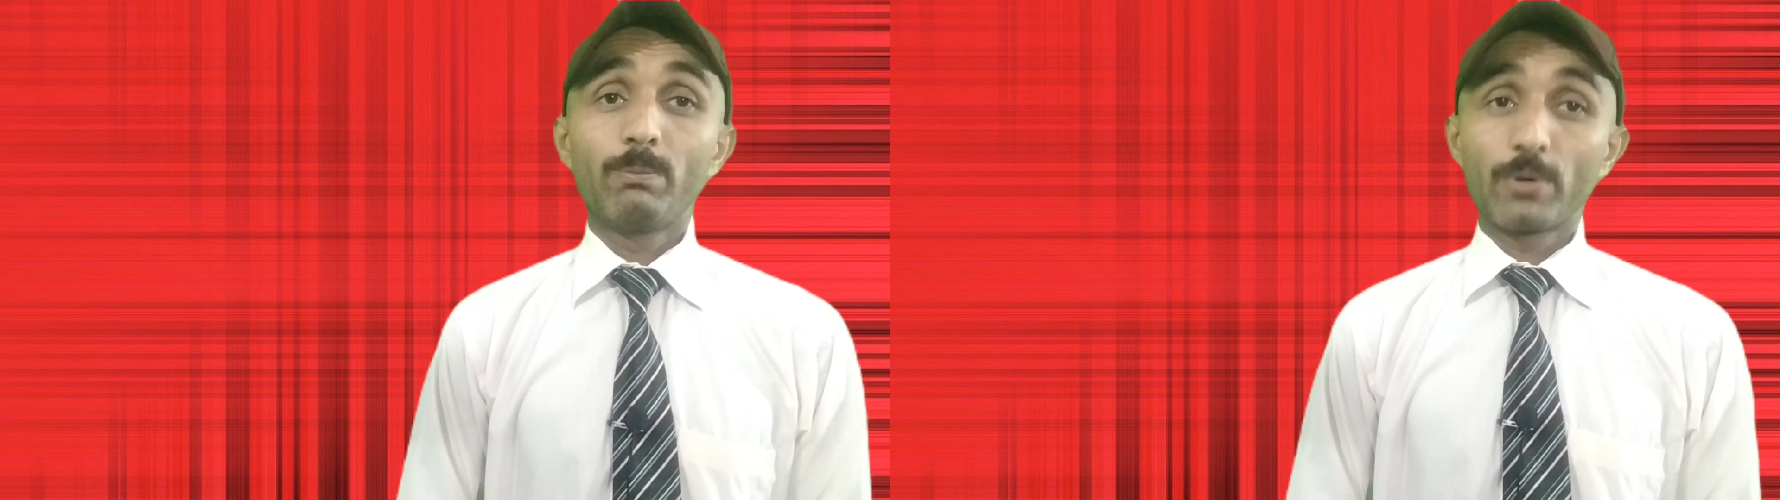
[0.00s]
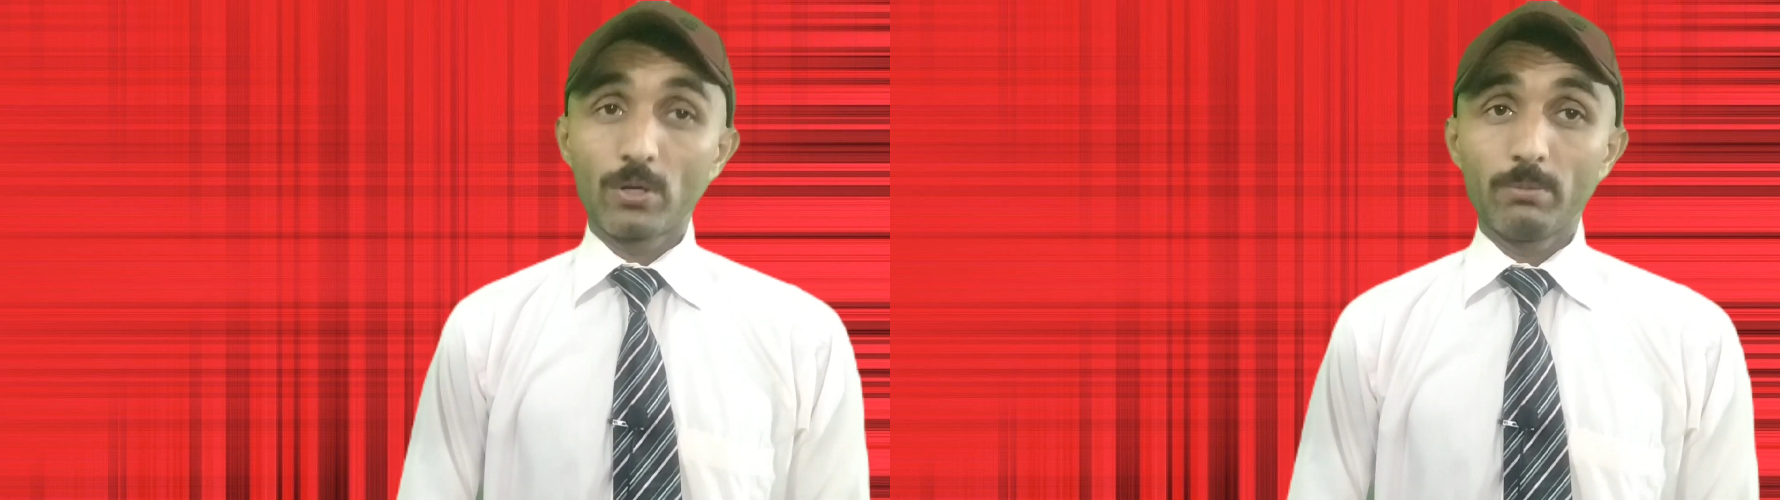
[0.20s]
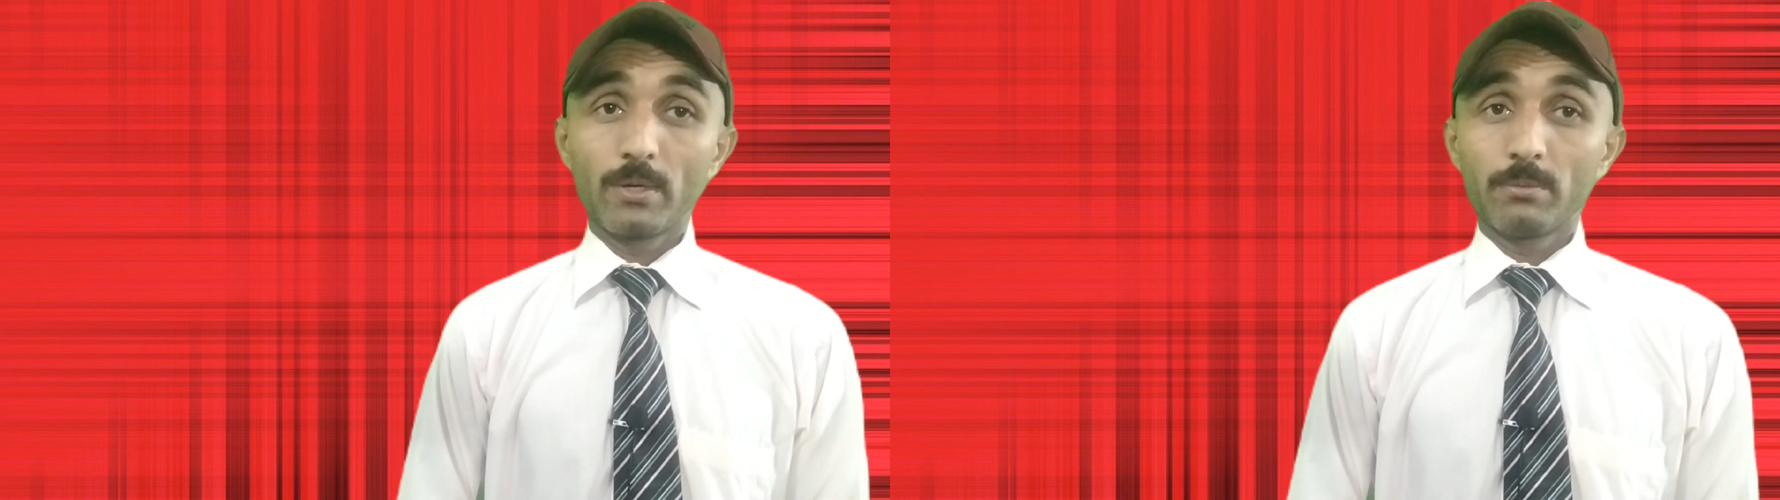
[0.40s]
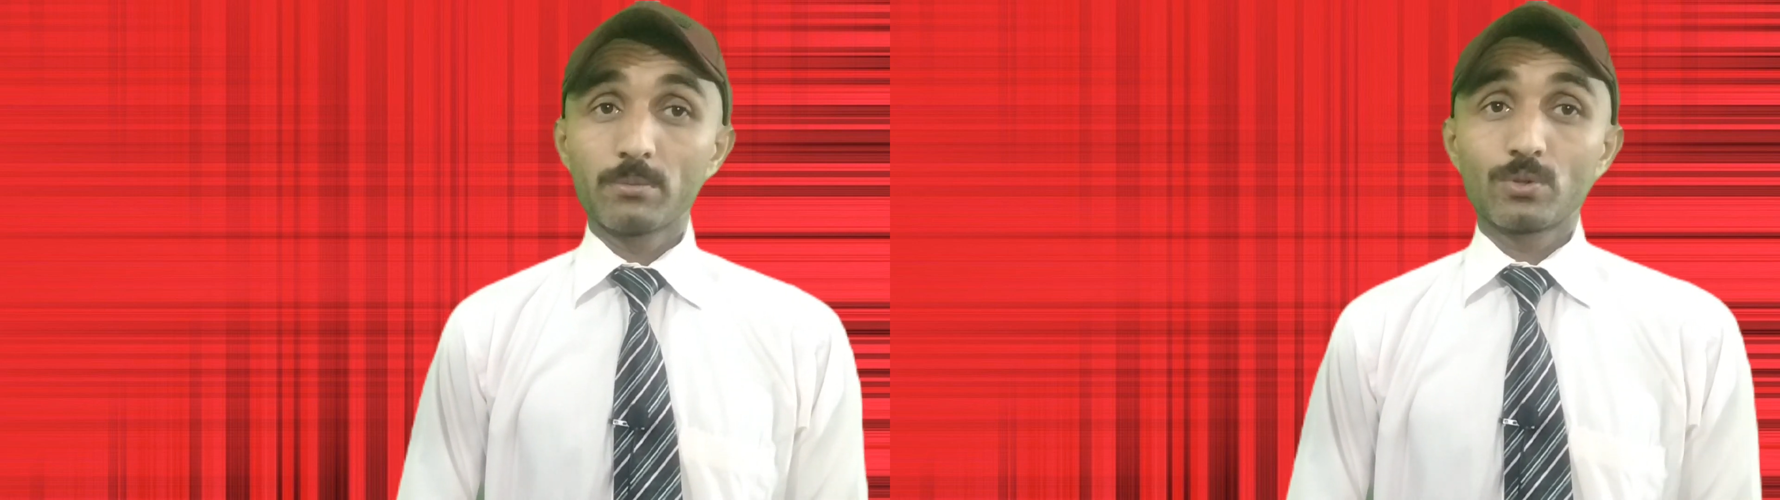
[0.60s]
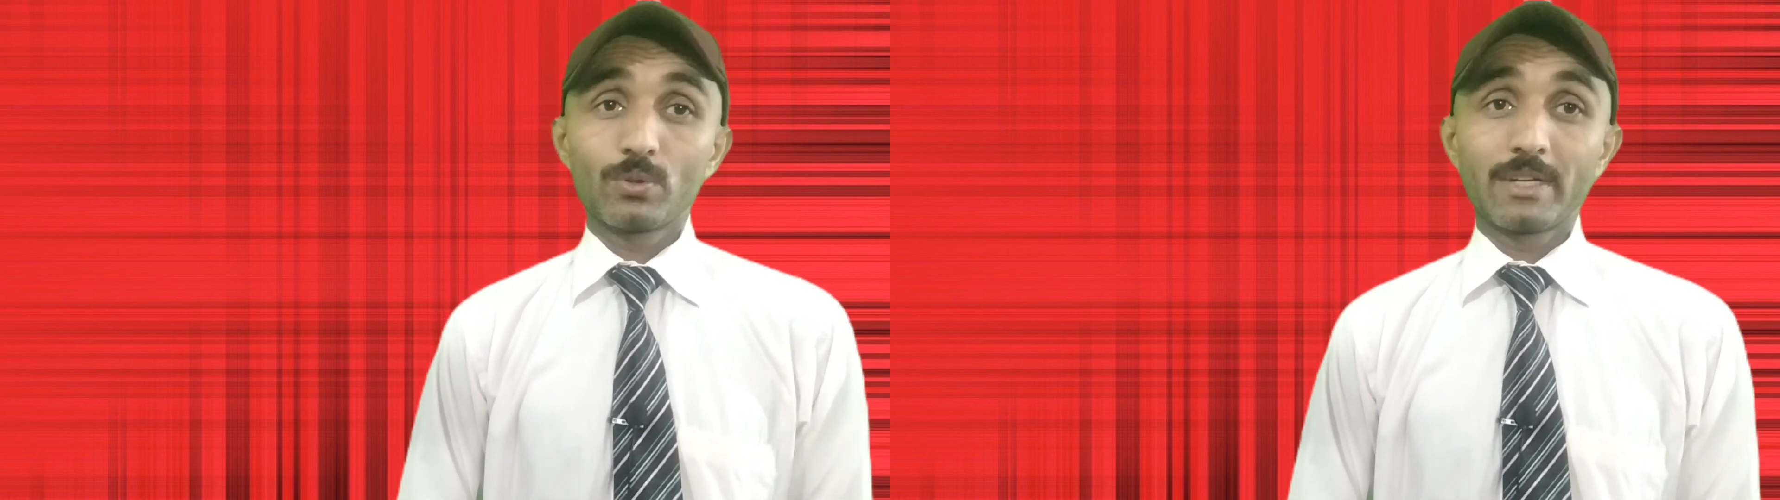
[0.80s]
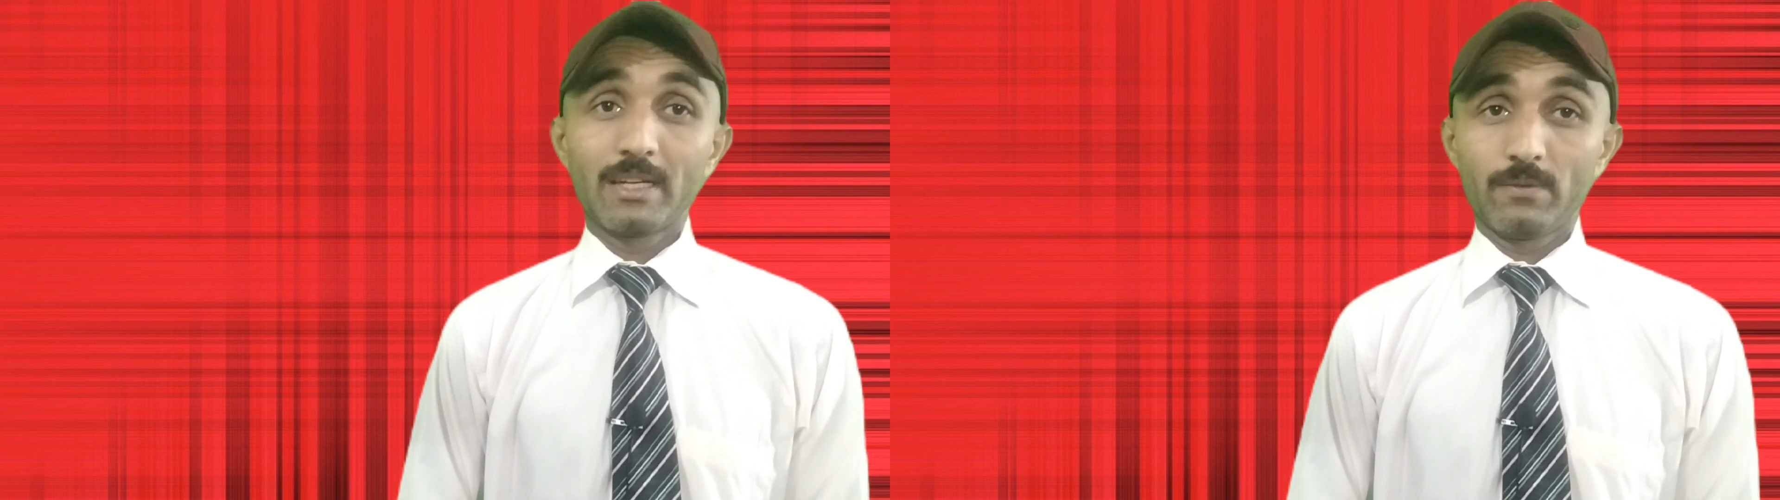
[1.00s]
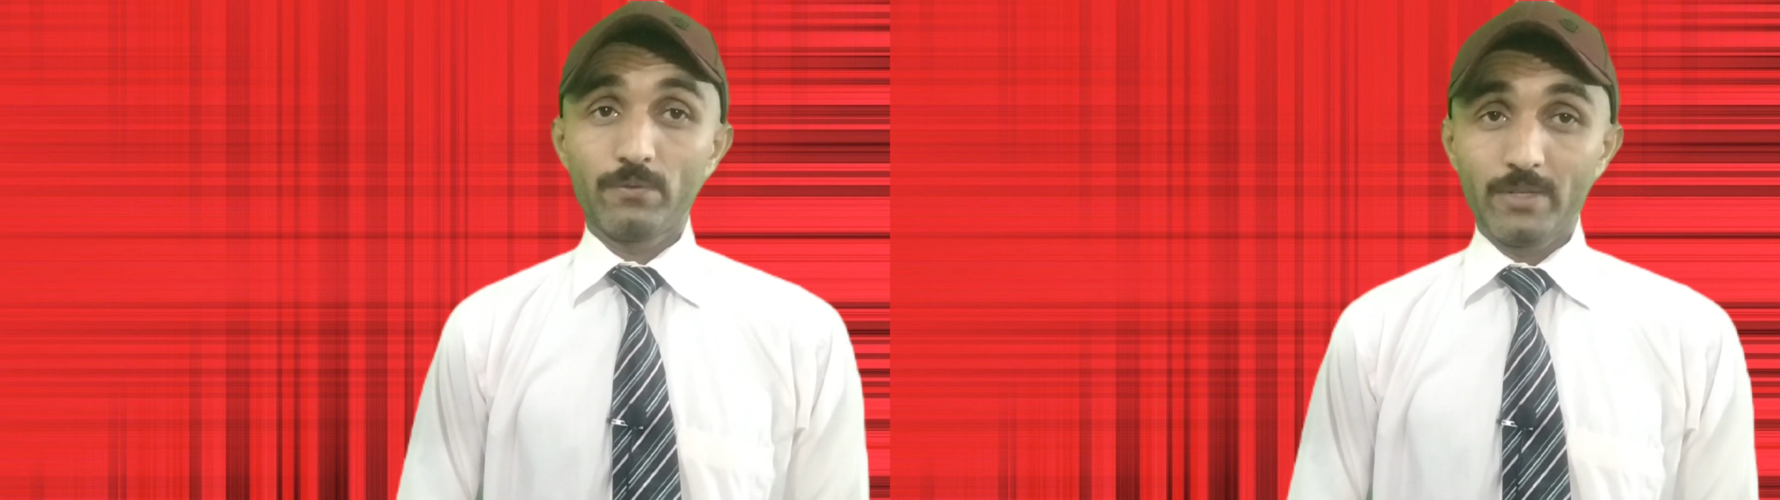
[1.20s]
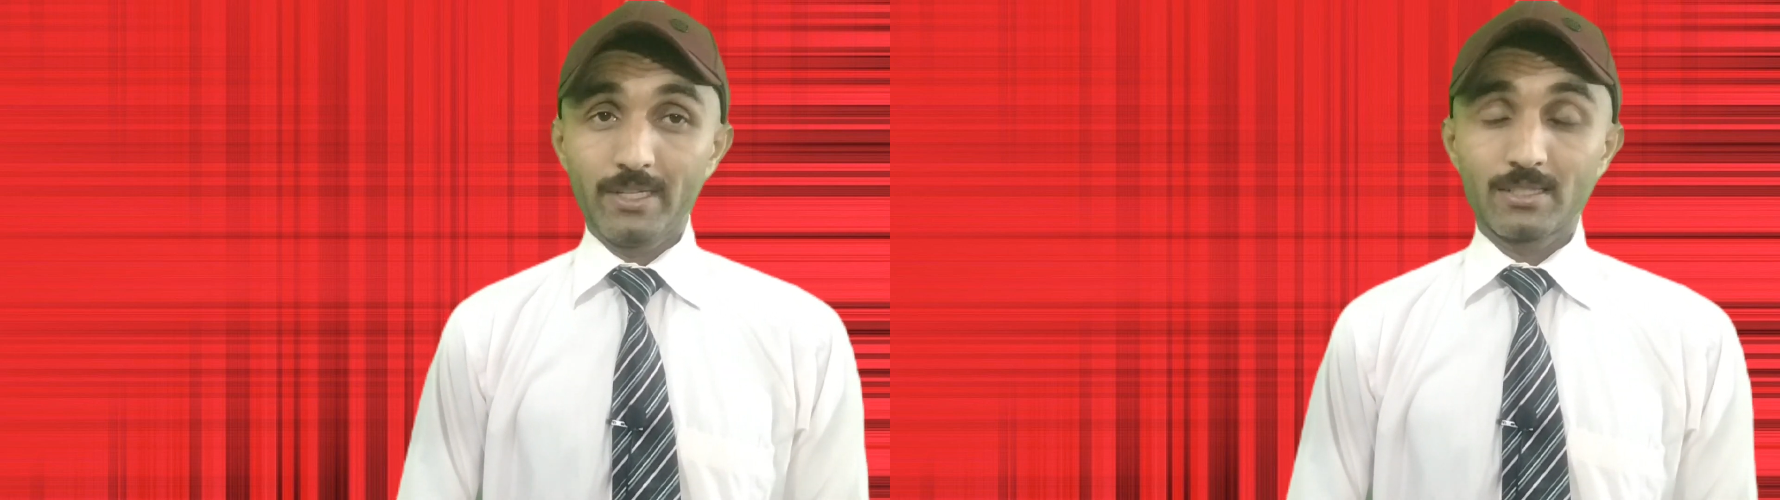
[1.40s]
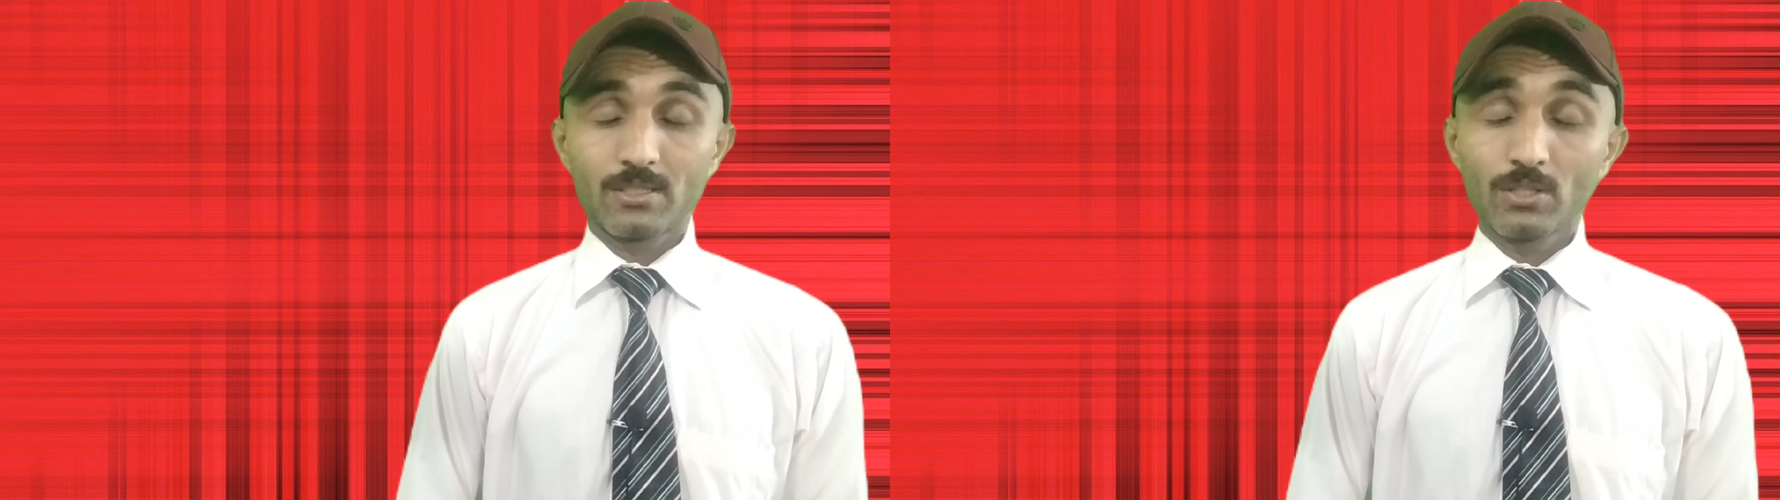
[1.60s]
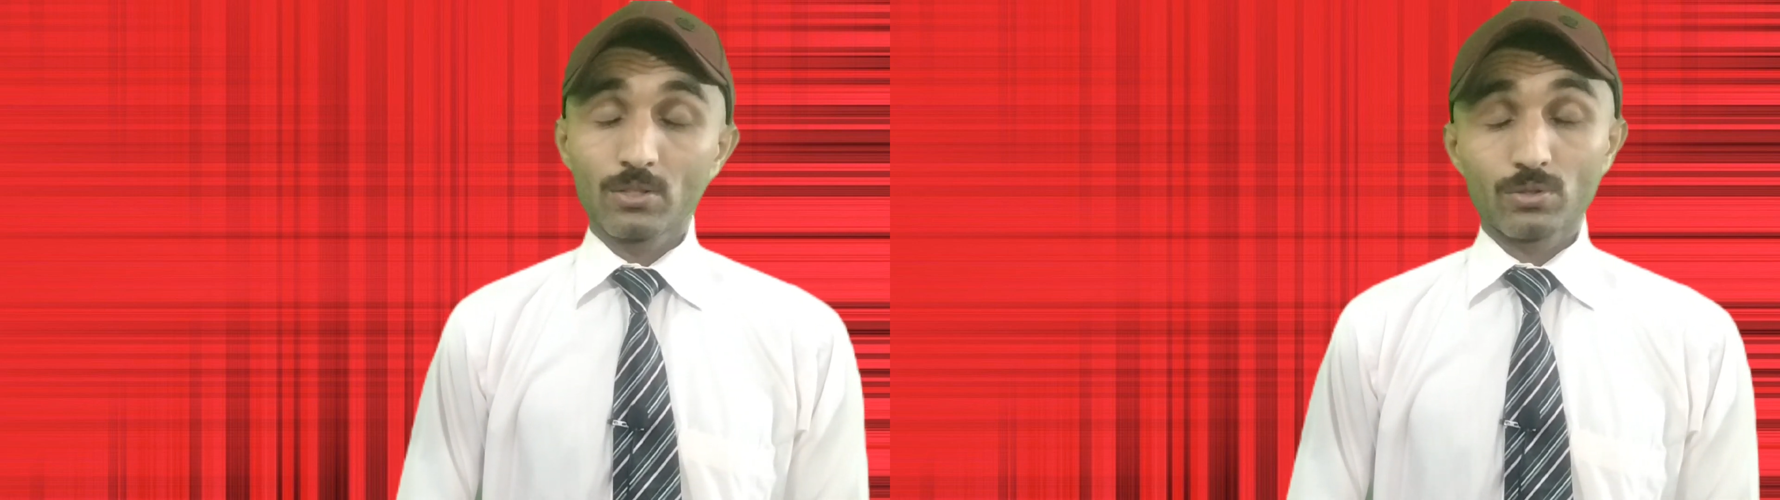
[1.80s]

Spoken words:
problems you can face.